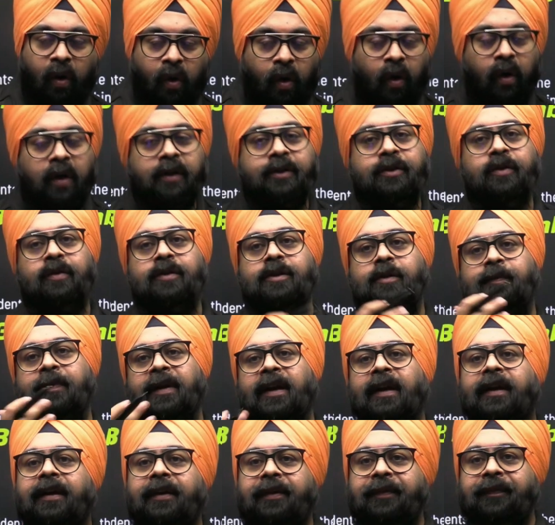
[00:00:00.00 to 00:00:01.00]
also
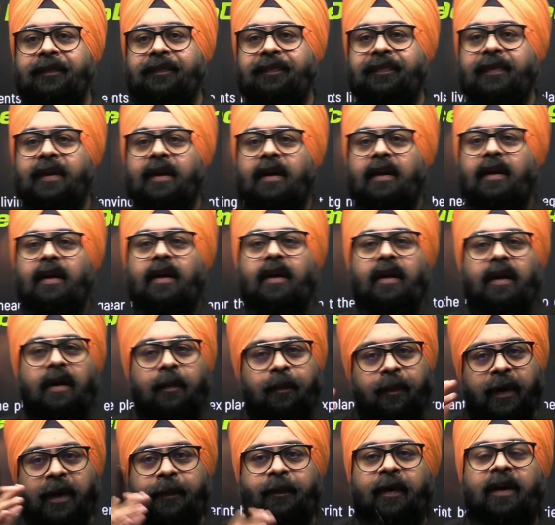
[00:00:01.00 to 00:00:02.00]
spread.
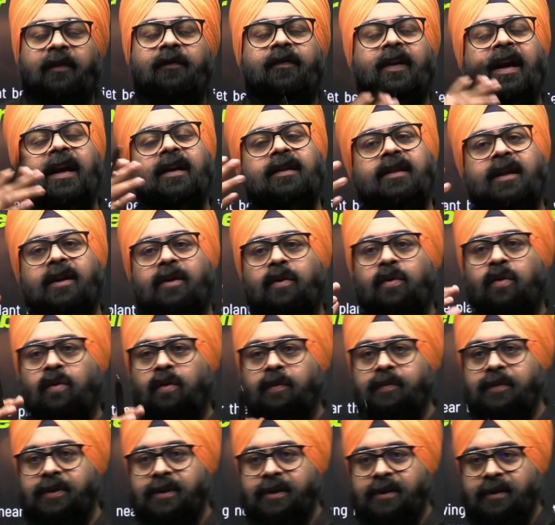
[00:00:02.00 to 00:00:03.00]
People fled their
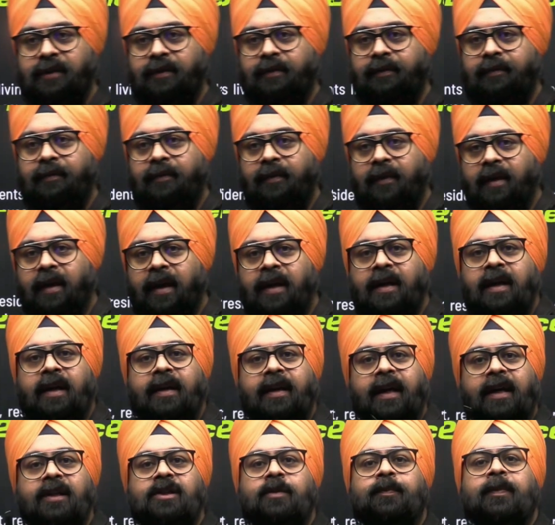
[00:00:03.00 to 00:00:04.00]
homes in a
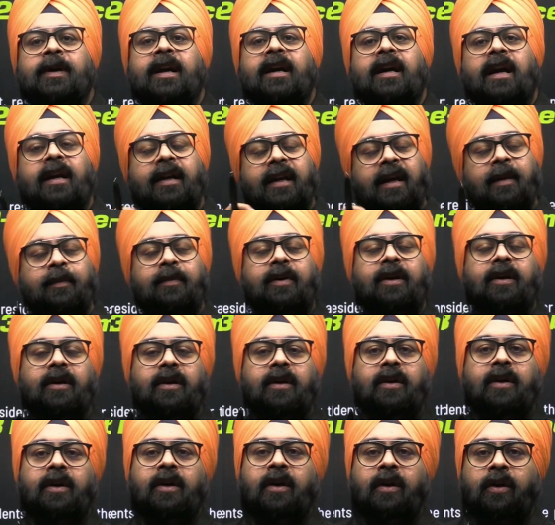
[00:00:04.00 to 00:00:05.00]
desperate attempt
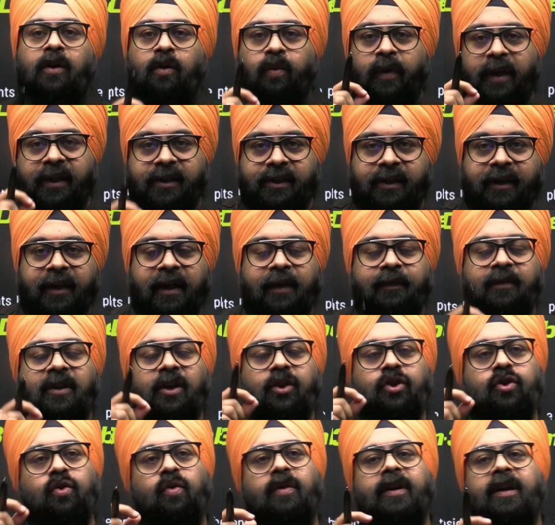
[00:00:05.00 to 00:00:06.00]
to escape
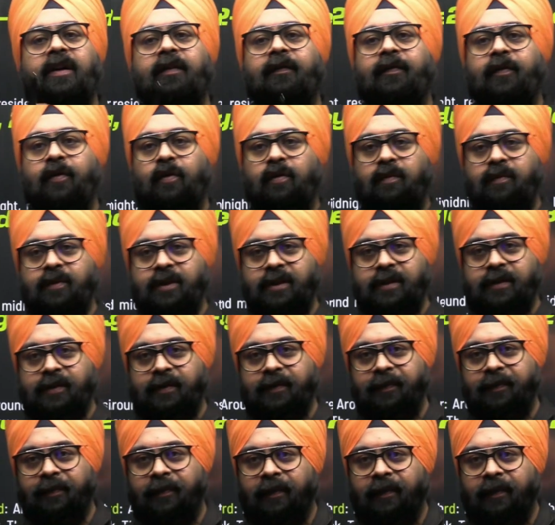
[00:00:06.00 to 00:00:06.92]
the choking fumes.